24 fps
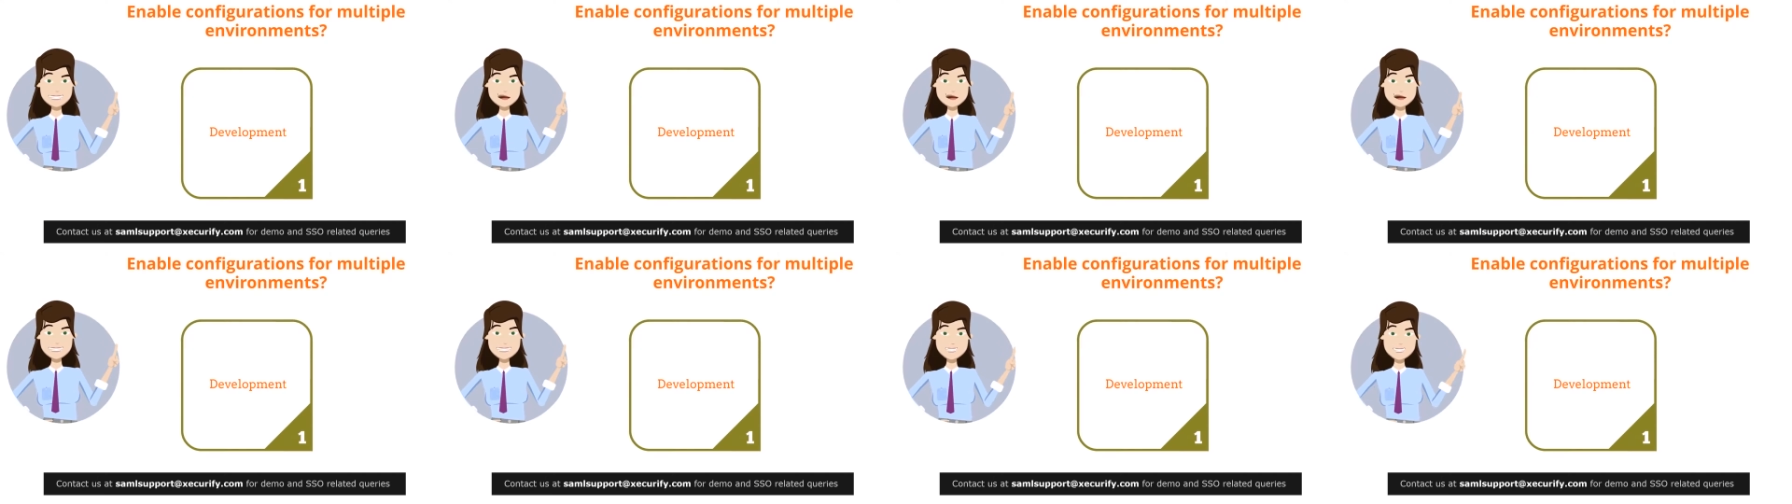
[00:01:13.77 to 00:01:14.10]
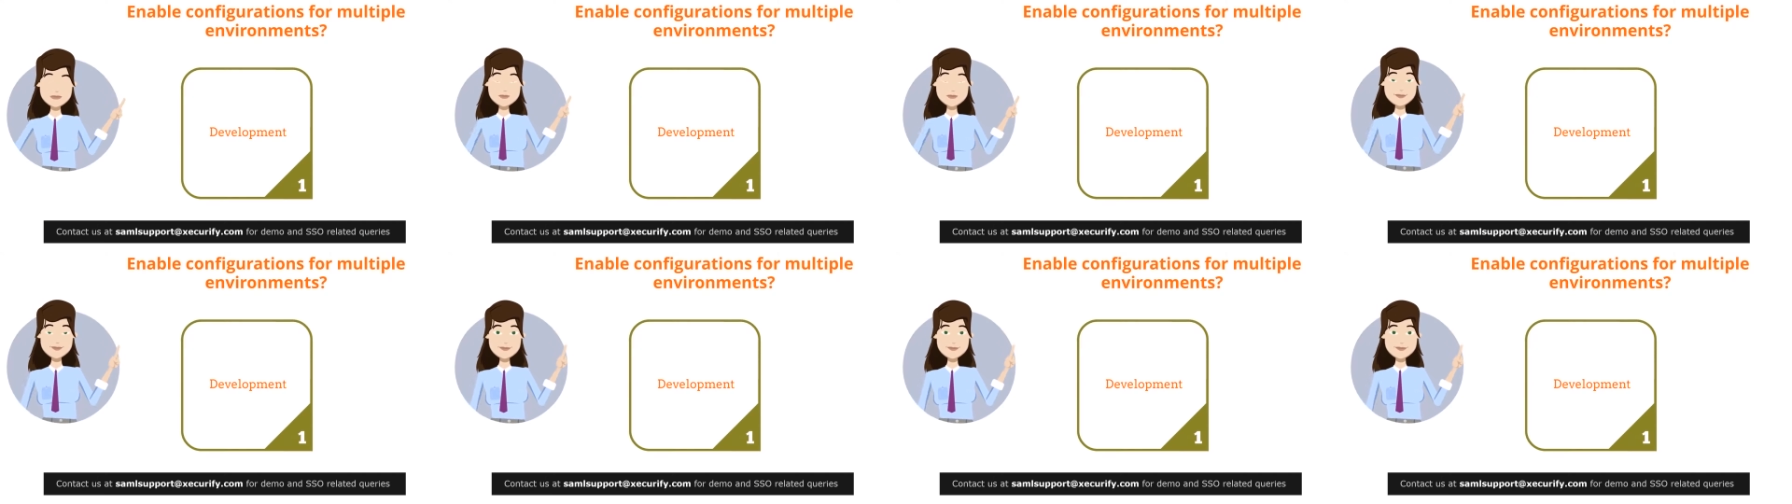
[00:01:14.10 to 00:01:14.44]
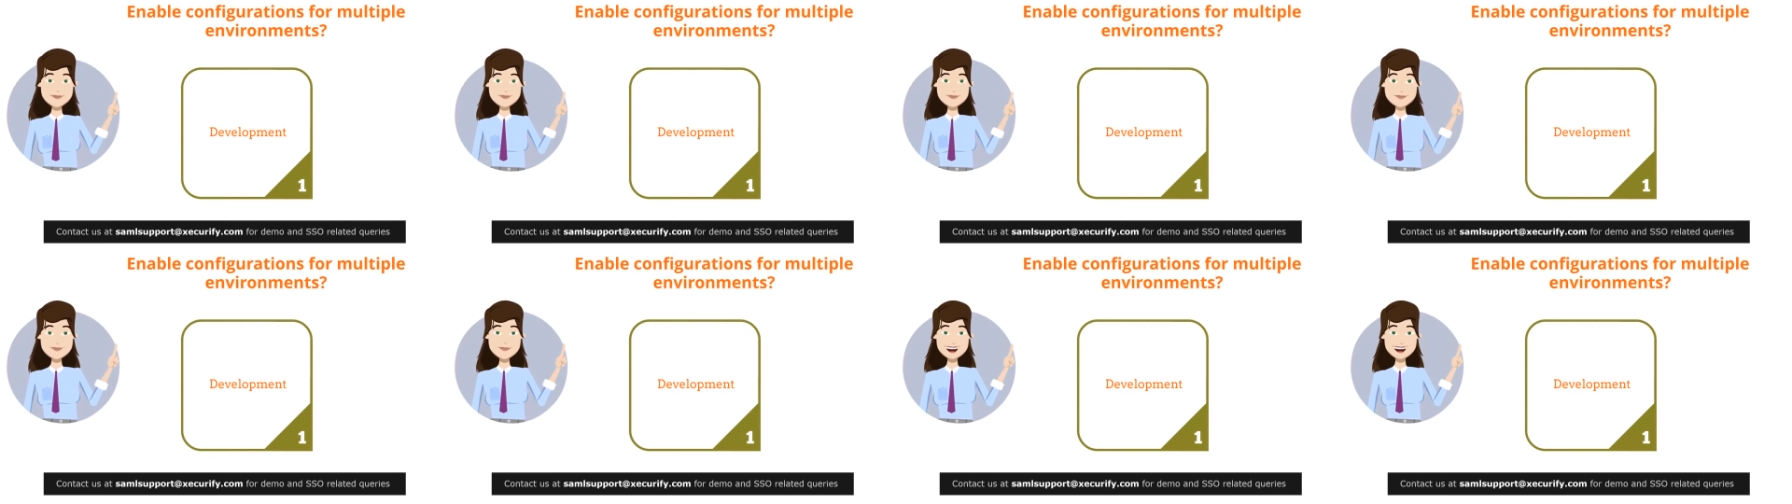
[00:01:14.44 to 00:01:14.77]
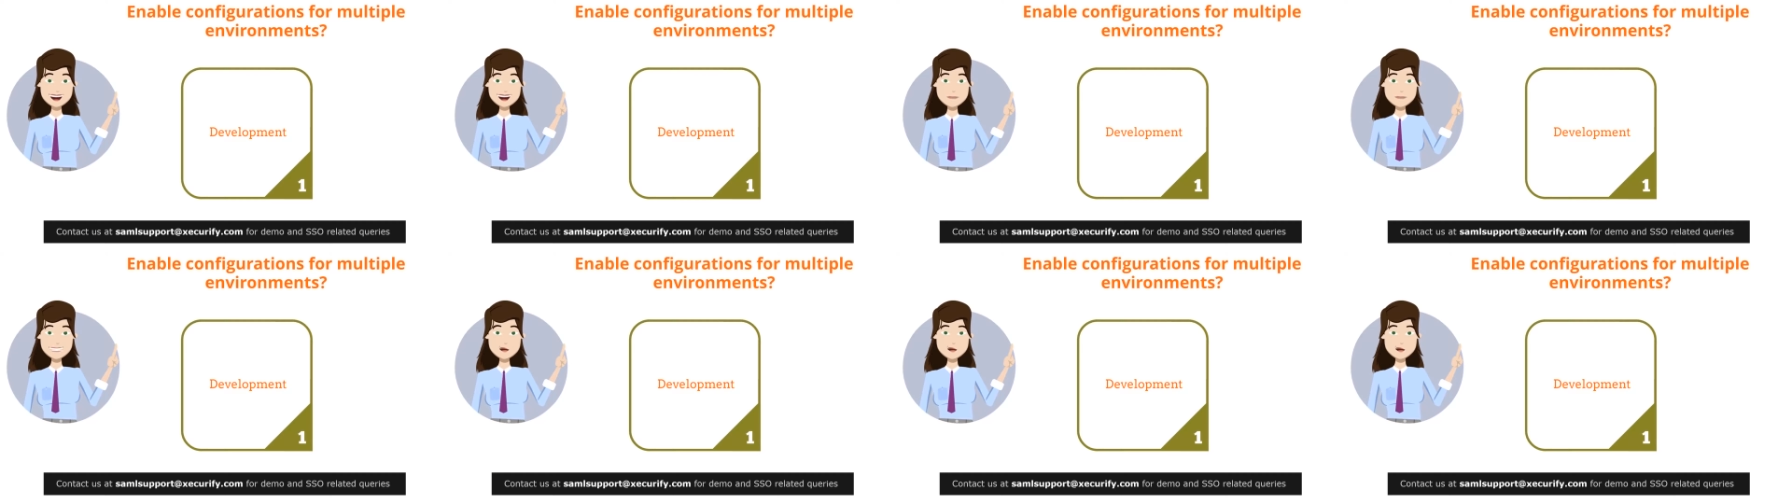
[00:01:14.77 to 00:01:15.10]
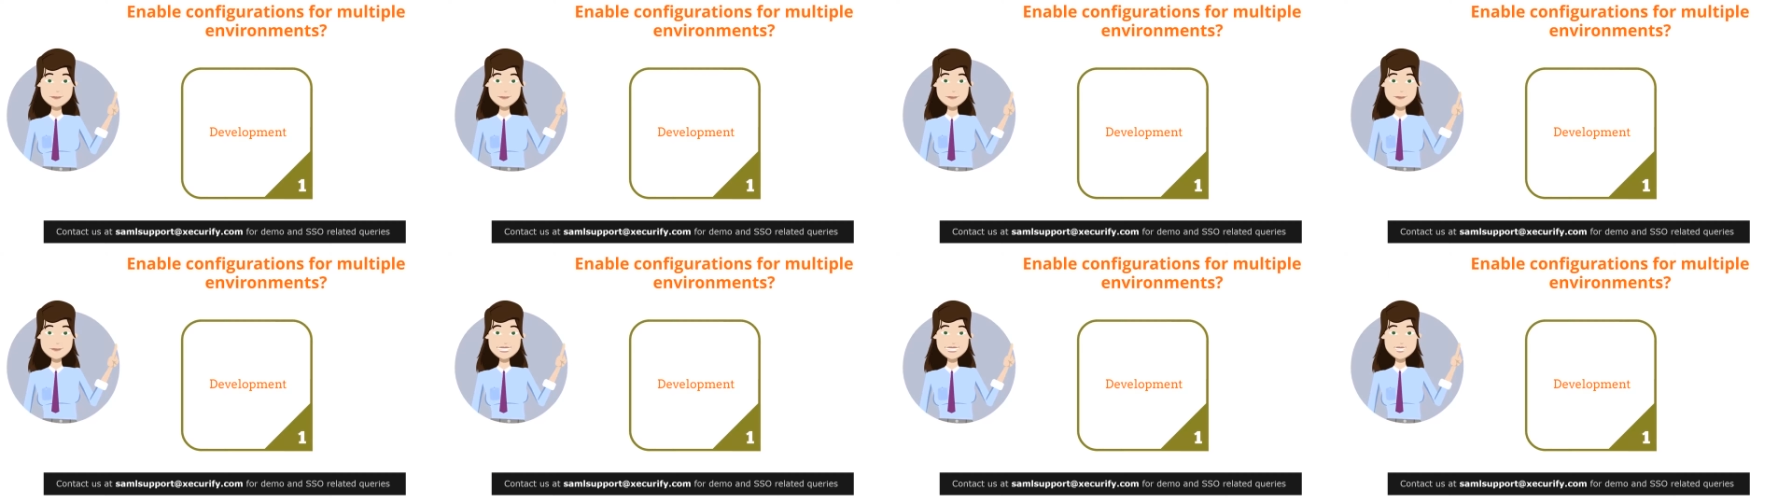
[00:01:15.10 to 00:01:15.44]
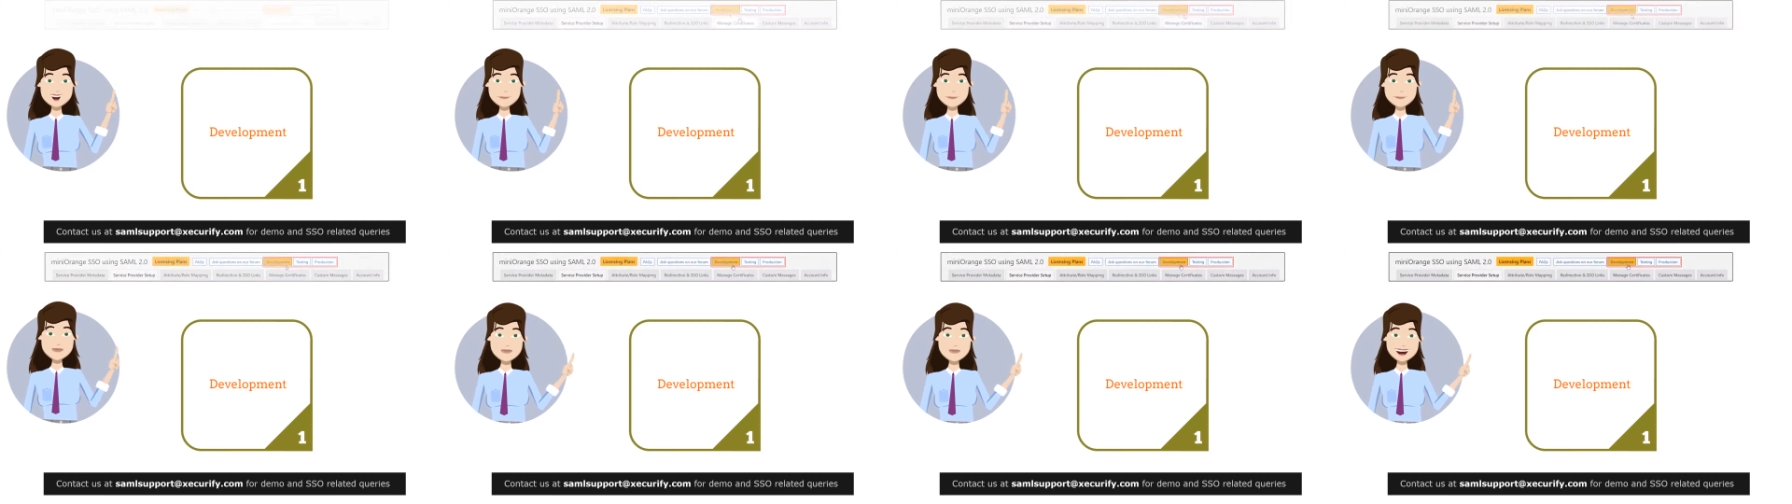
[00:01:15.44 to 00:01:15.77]
development environment
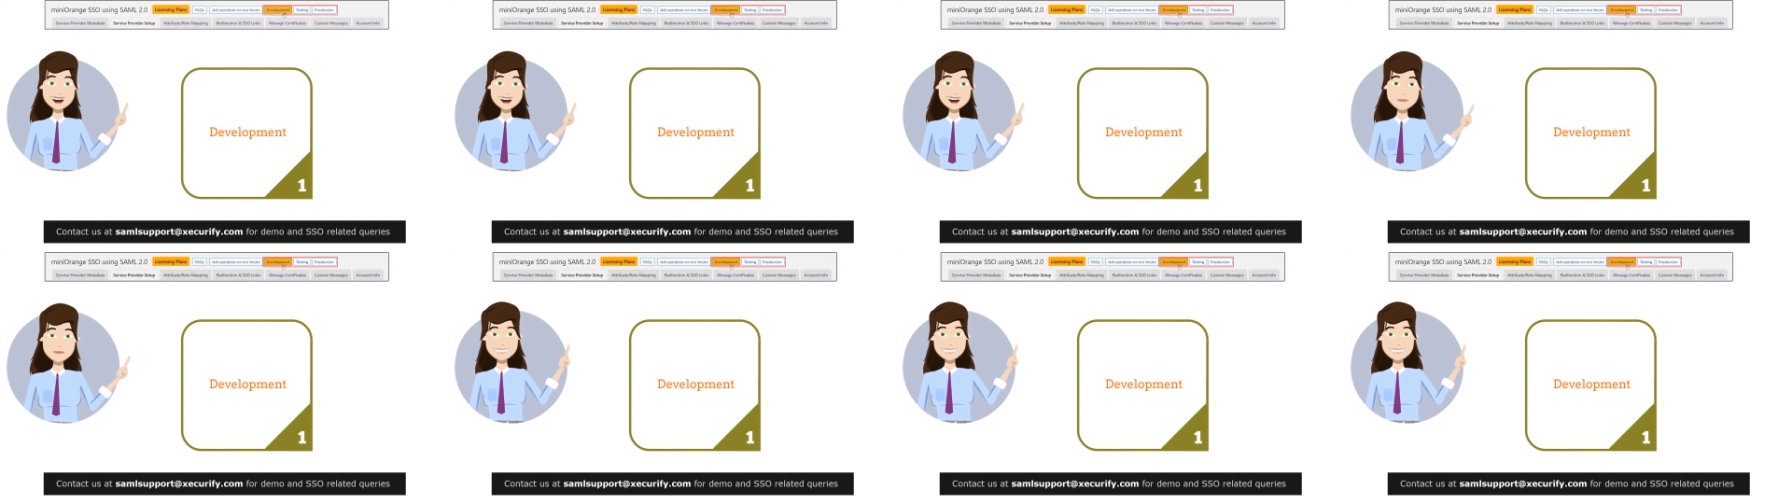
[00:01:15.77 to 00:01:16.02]
itself.